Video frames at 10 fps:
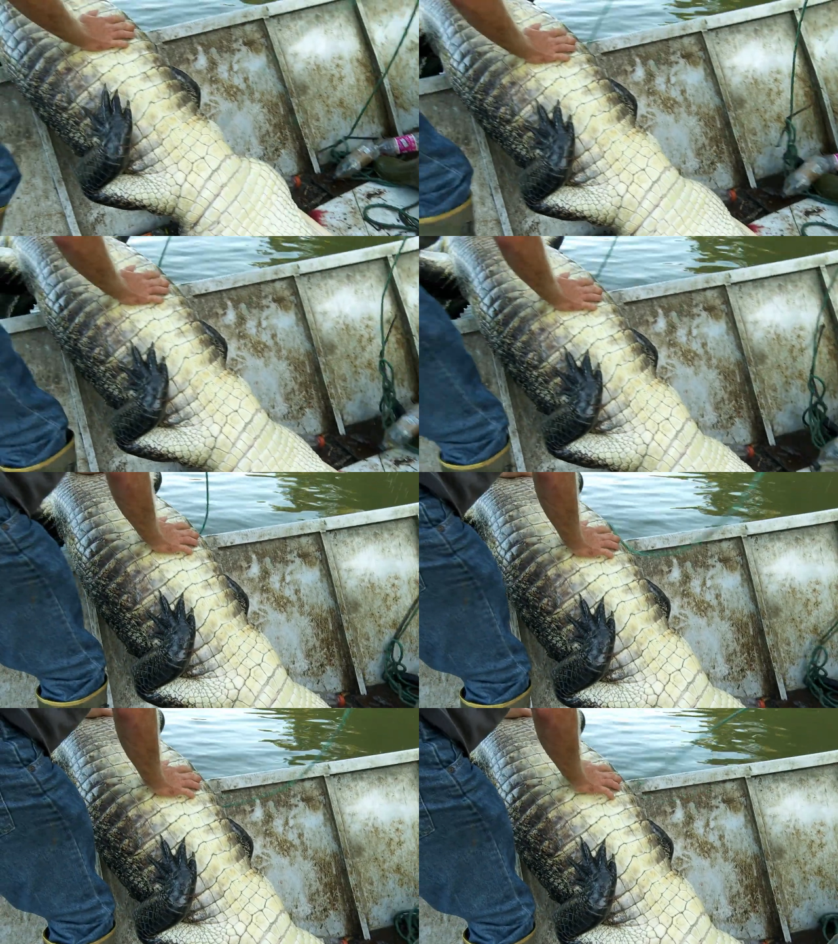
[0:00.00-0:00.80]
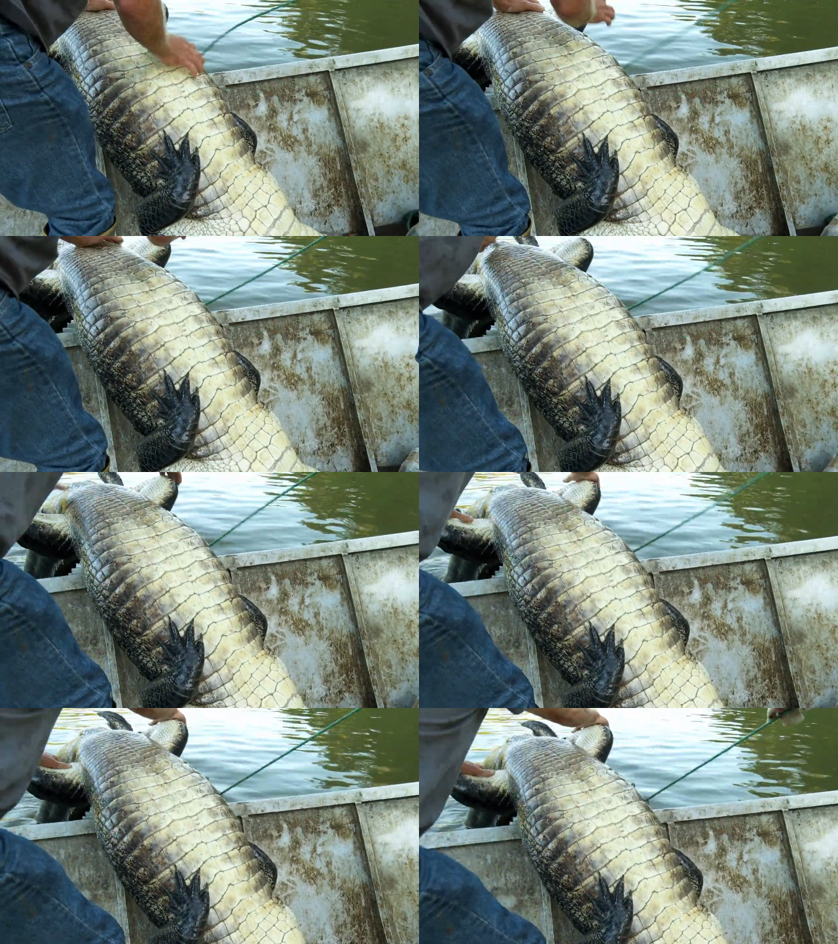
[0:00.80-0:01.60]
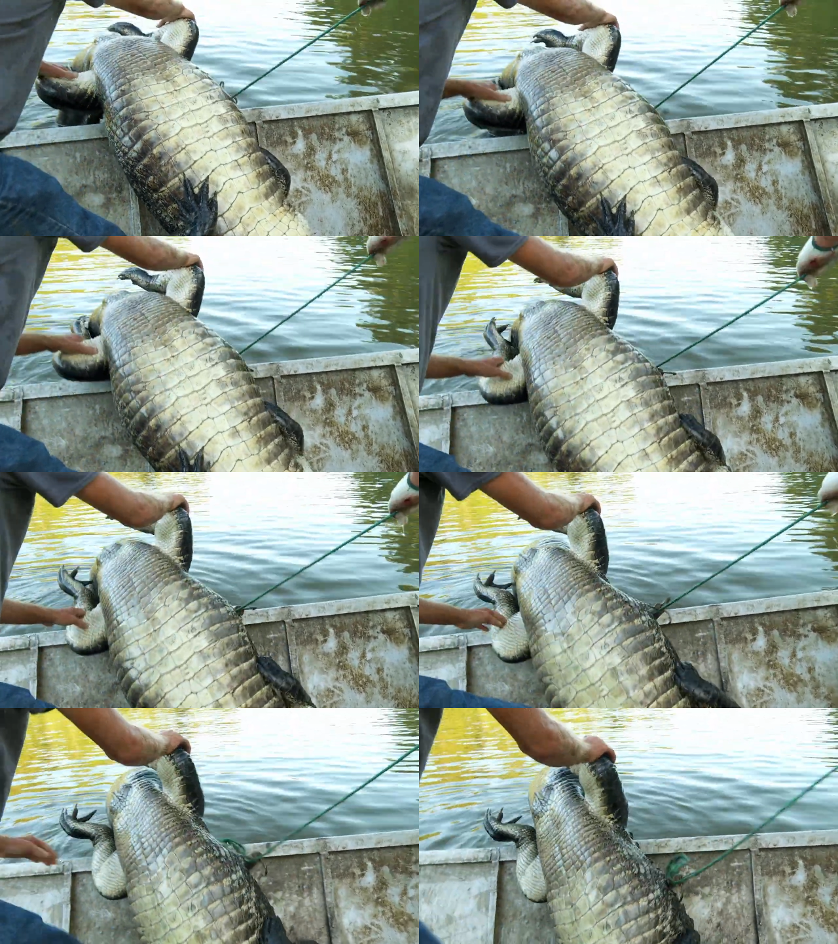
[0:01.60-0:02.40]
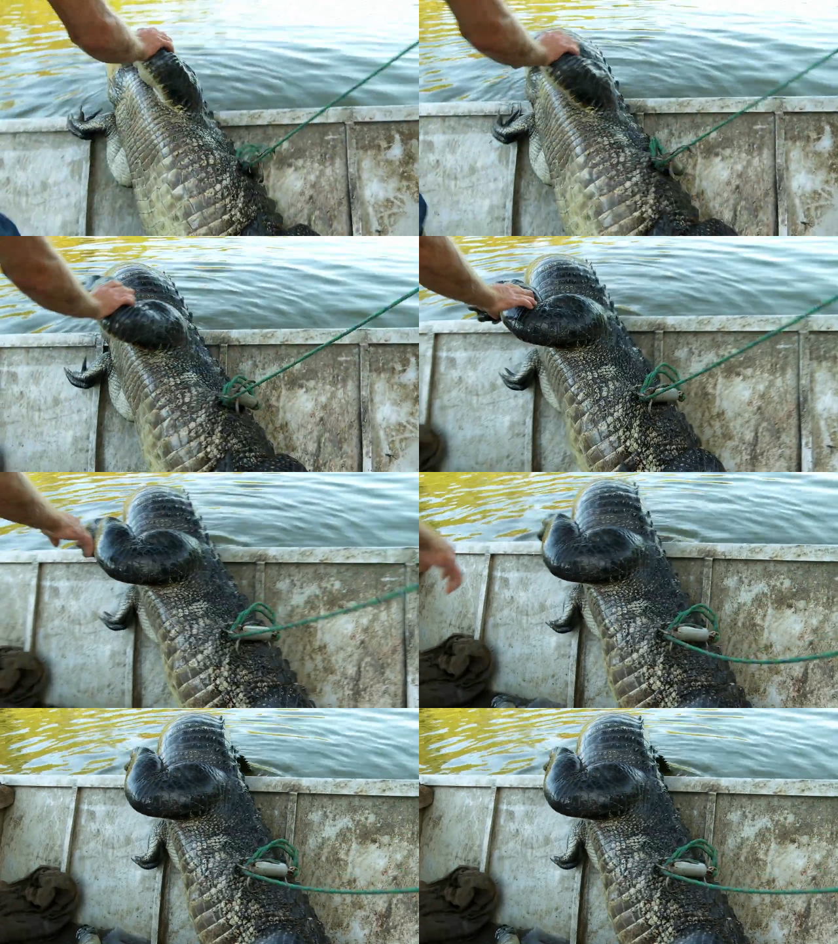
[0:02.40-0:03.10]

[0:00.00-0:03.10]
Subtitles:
(no speaker visible)